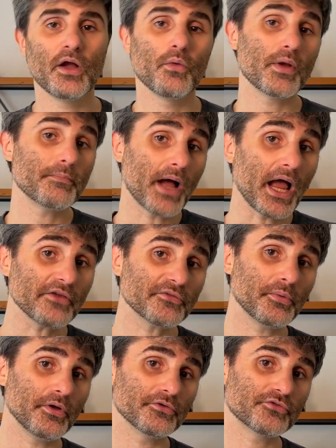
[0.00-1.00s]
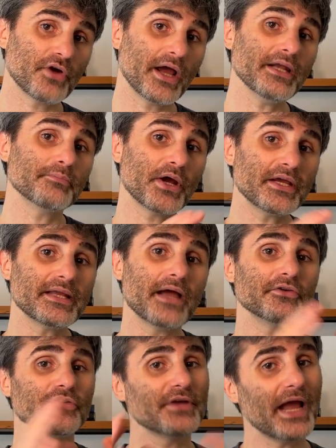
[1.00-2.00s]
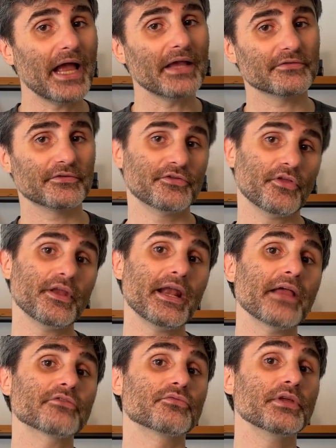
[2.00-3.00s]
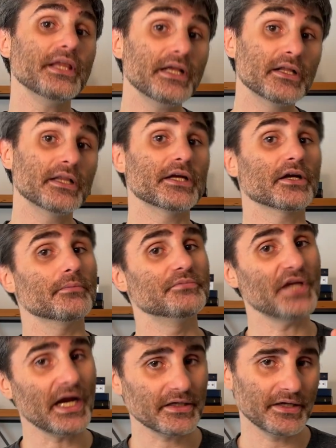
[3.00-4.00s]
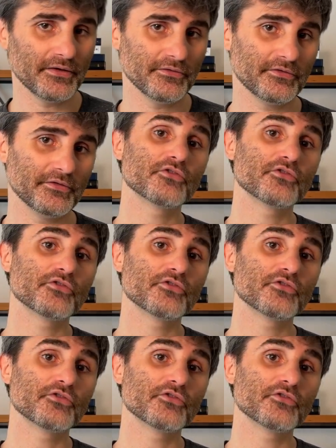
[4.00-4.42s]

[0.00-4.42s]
When possible, try to break down your task so that it has really clear objectives.